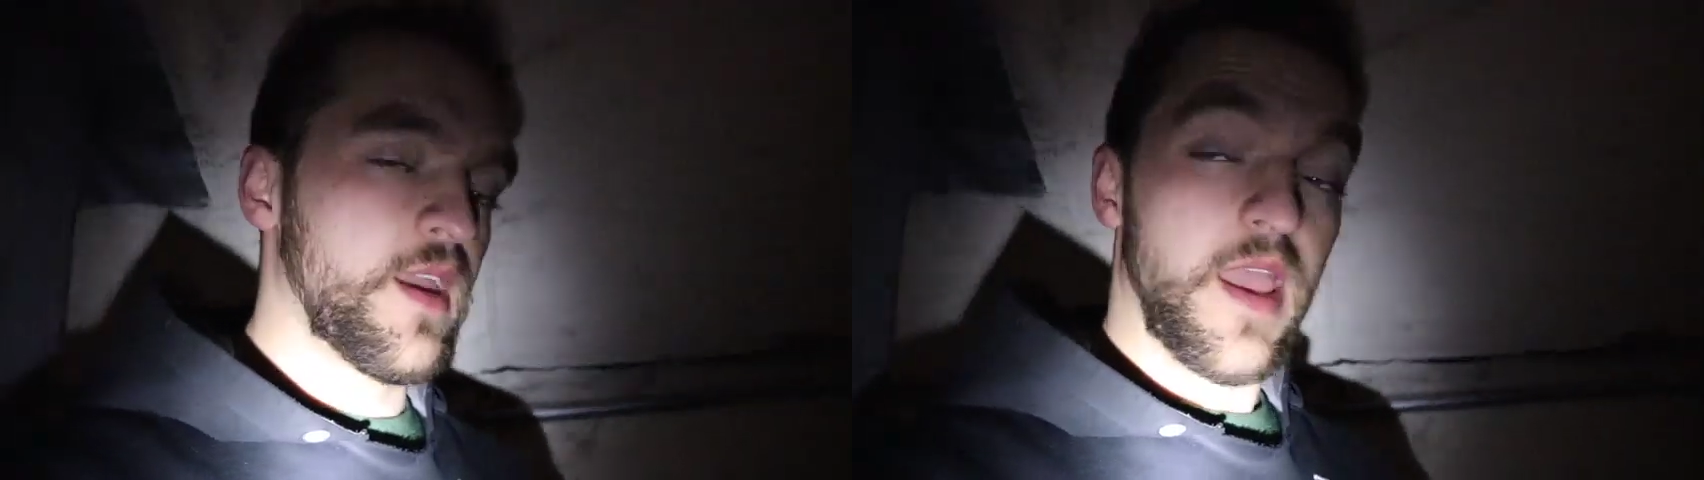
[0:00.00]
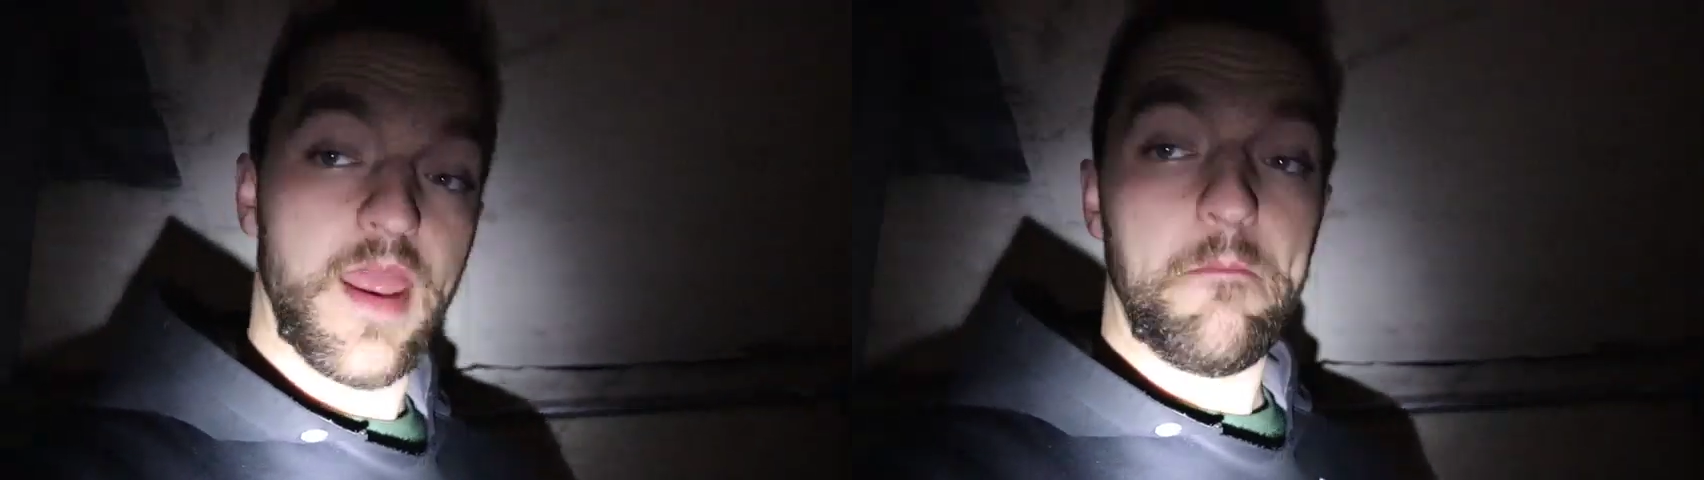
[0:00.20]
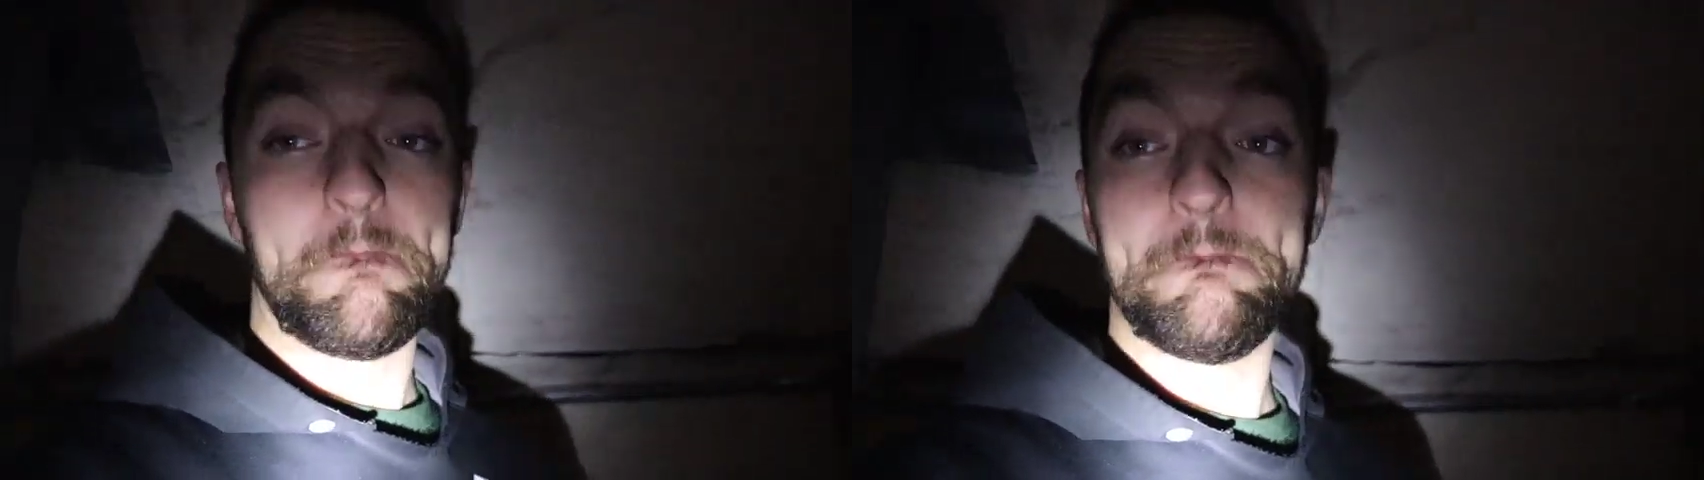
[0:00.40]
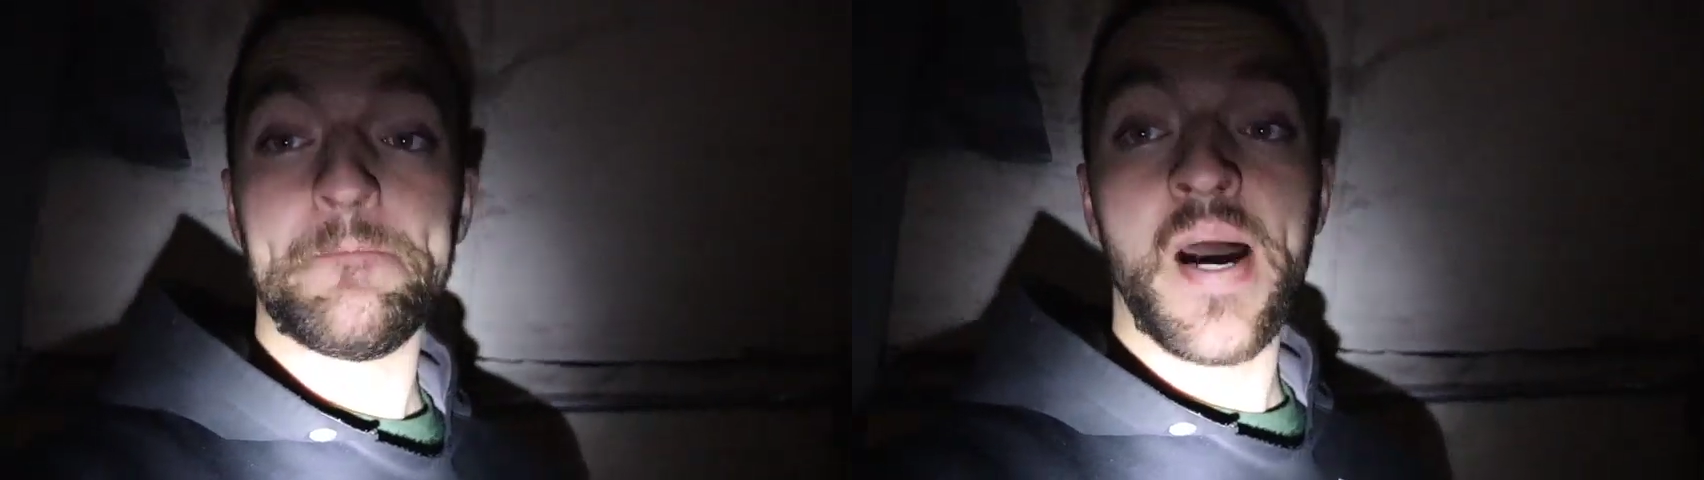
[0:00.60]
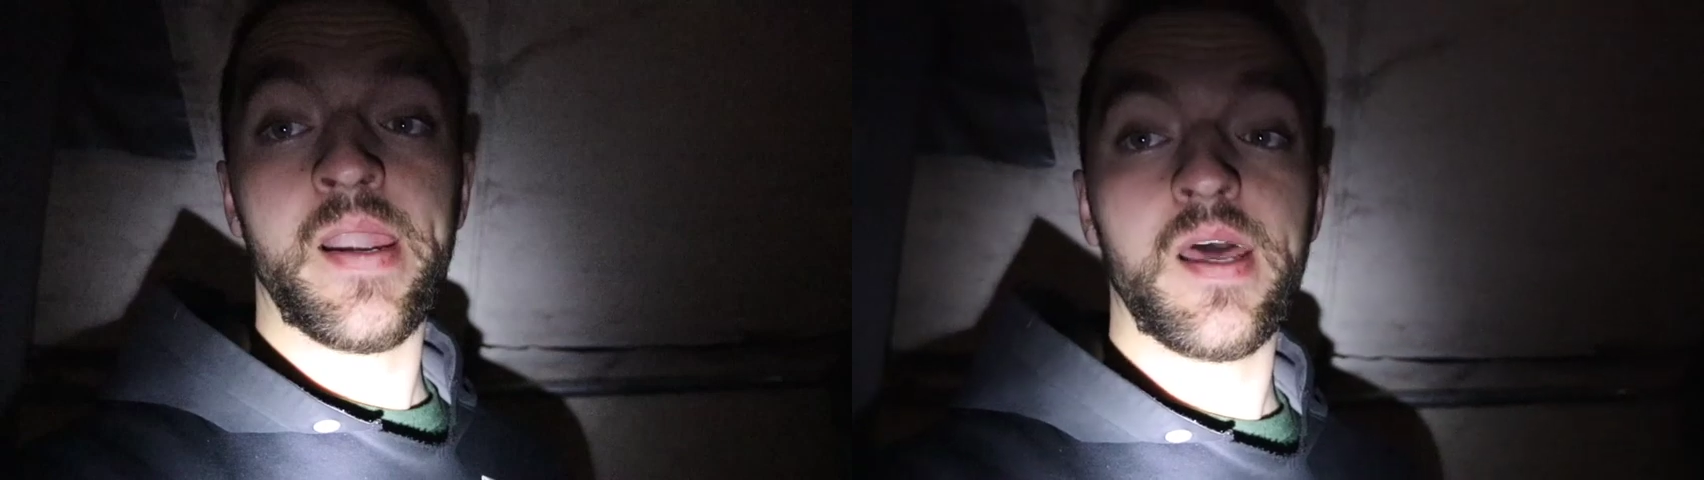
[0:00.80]
and
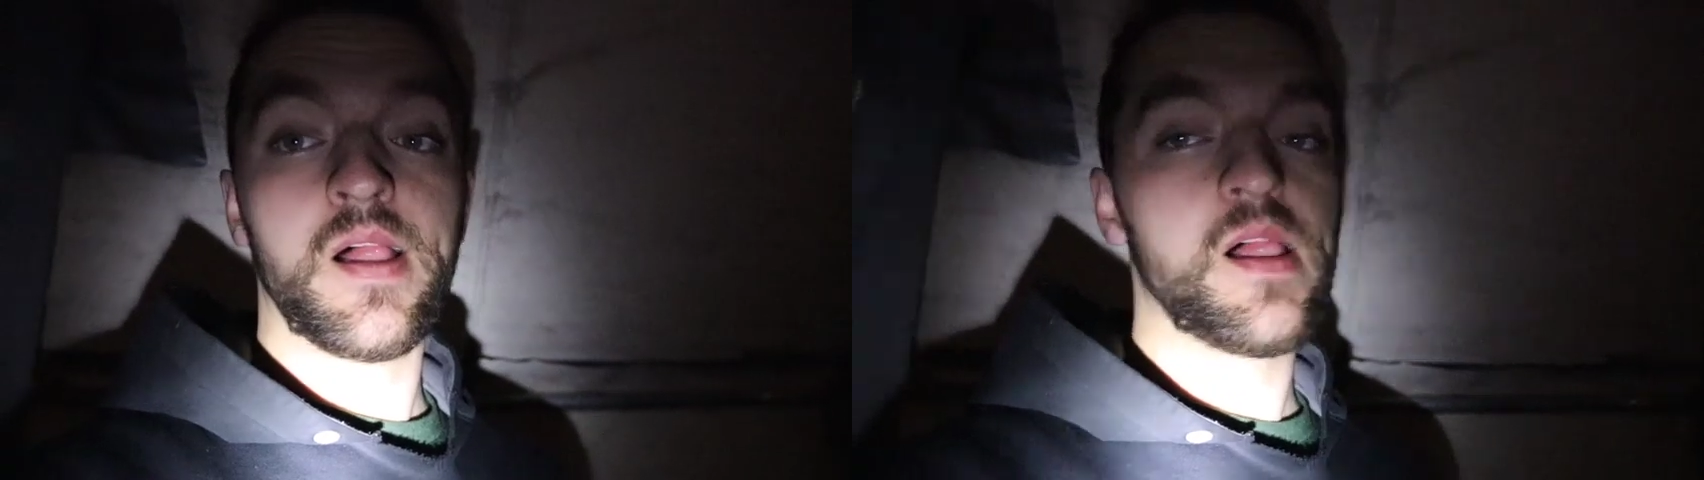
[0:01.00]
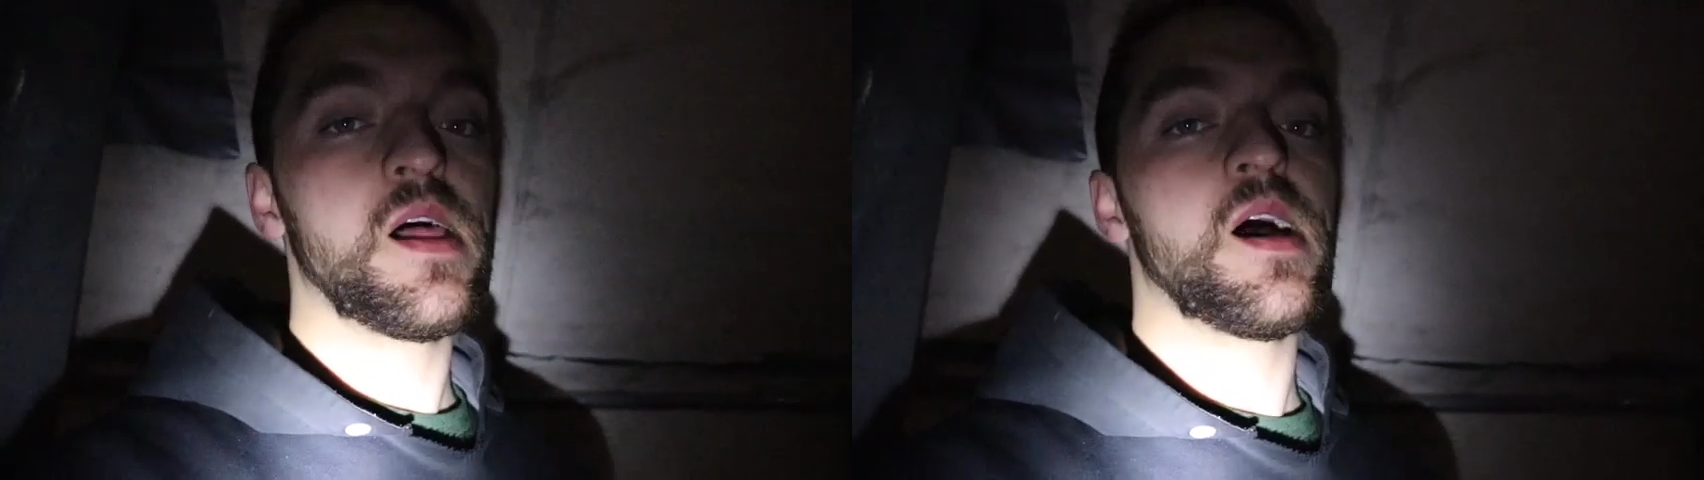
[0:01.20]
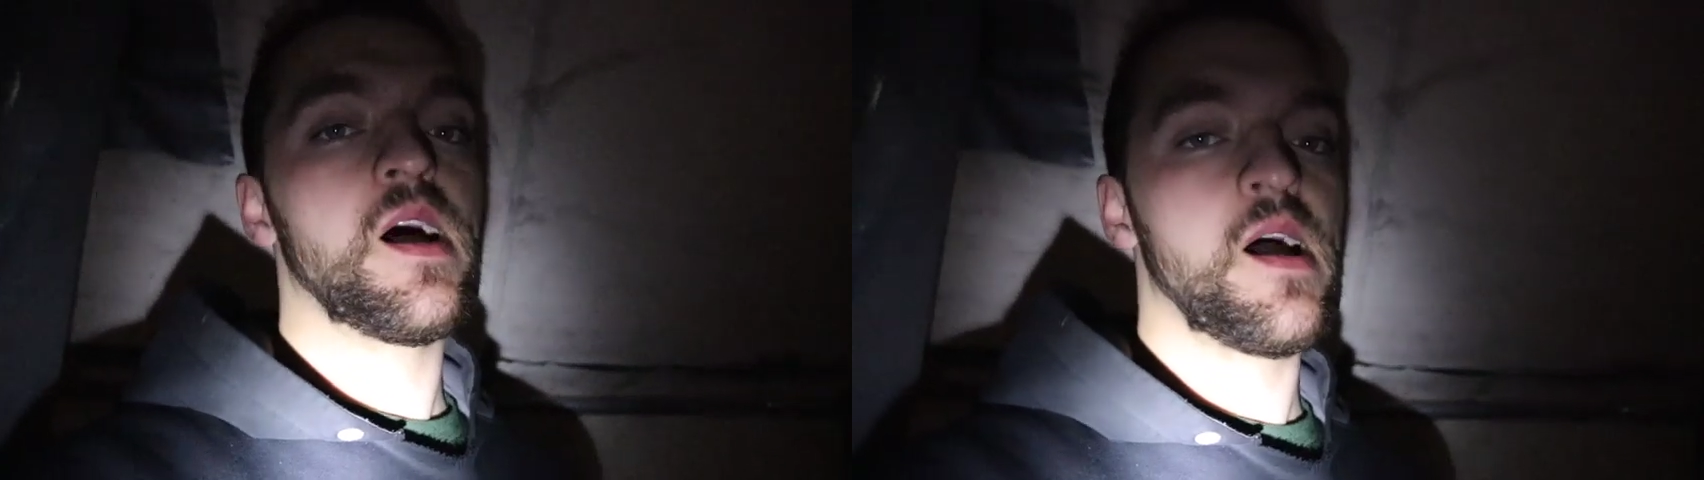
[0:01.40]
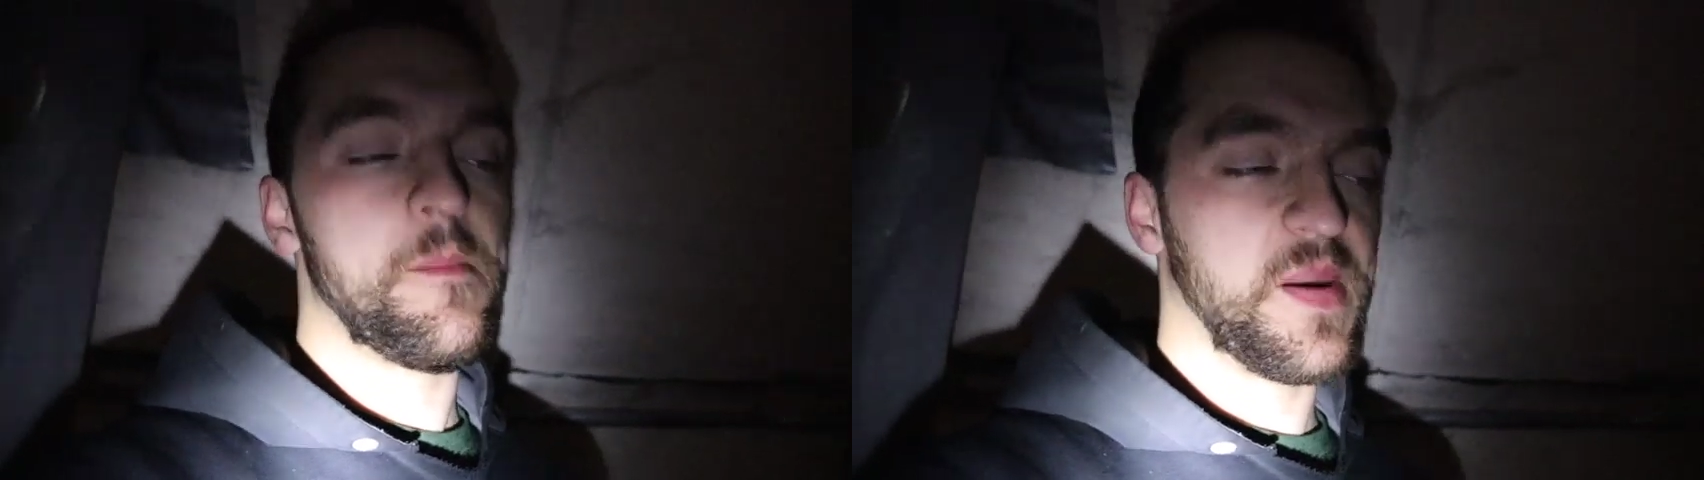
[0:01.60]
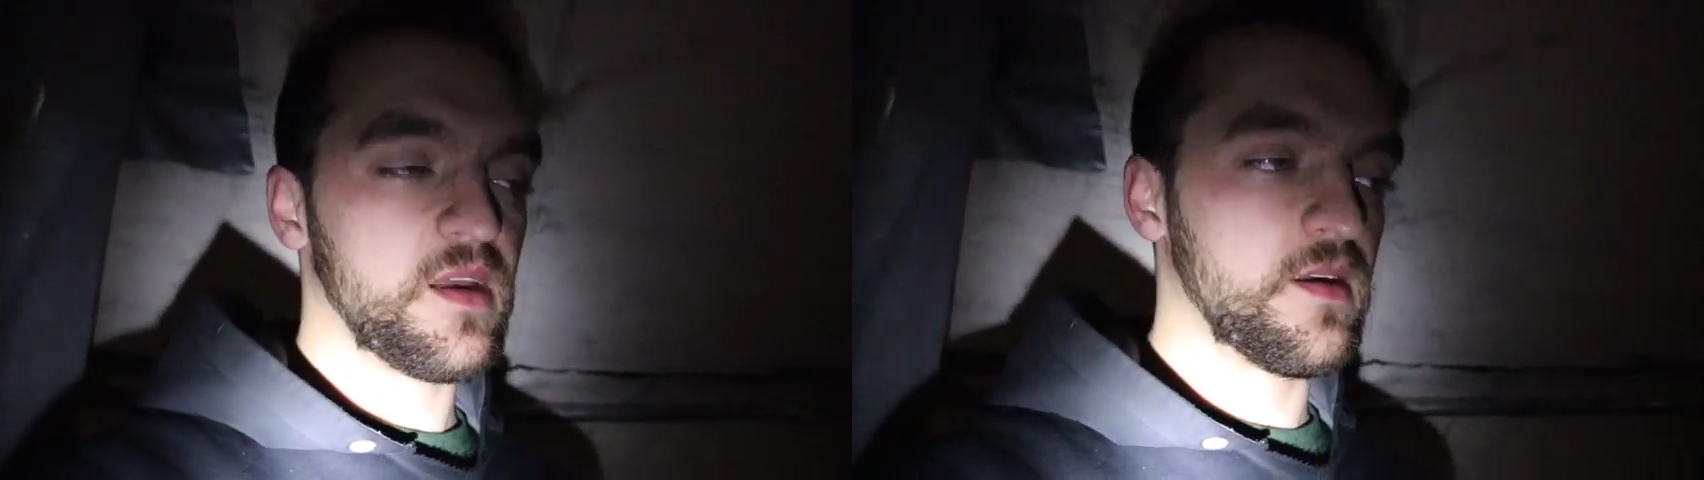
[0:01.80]
bundle up.